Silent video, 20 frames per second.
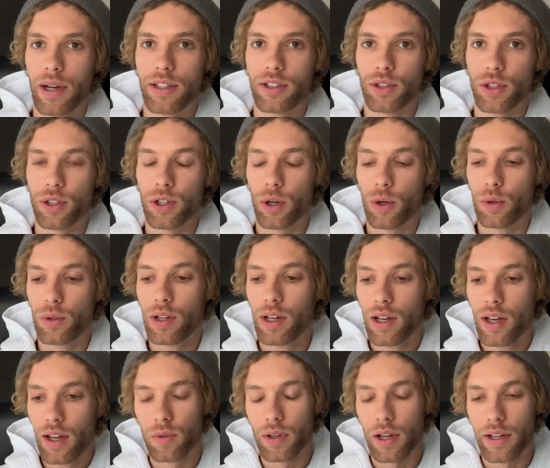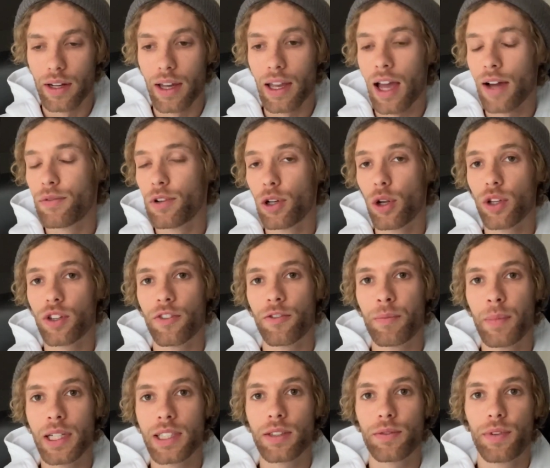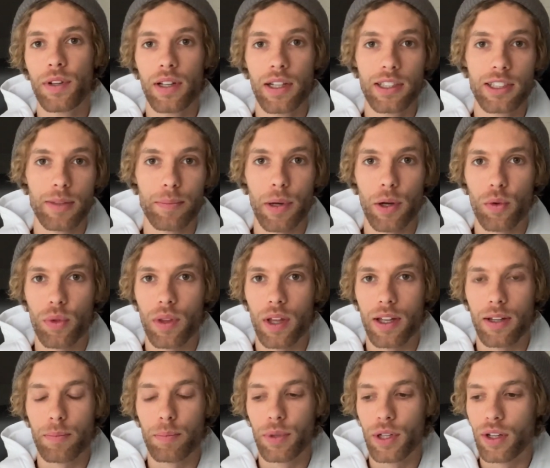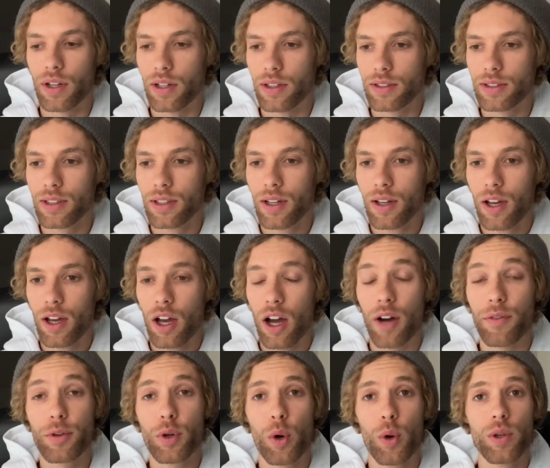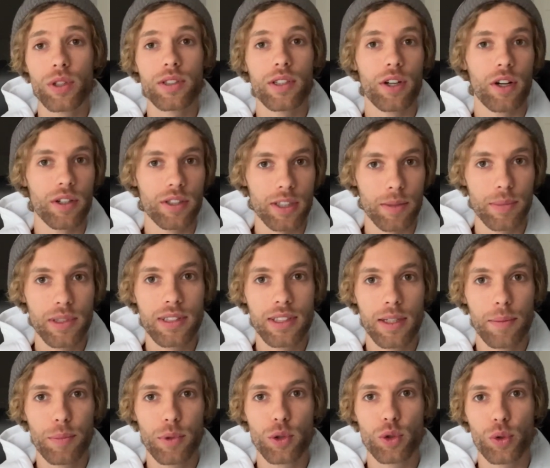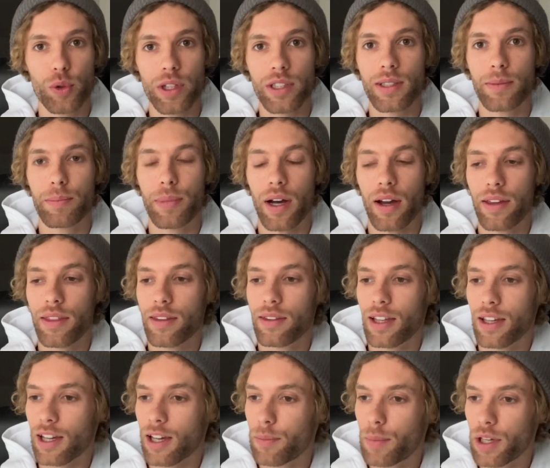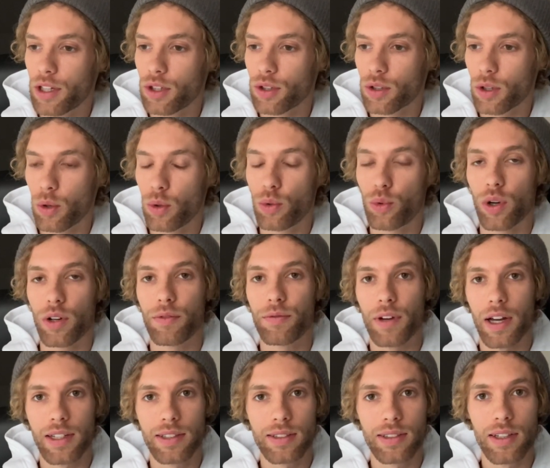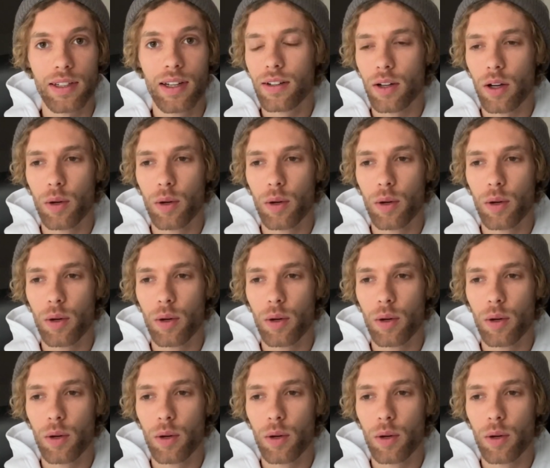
your code. And I have a lot of mixed feelings about that because of course there are some simple tricks in Python that can make your code run faster.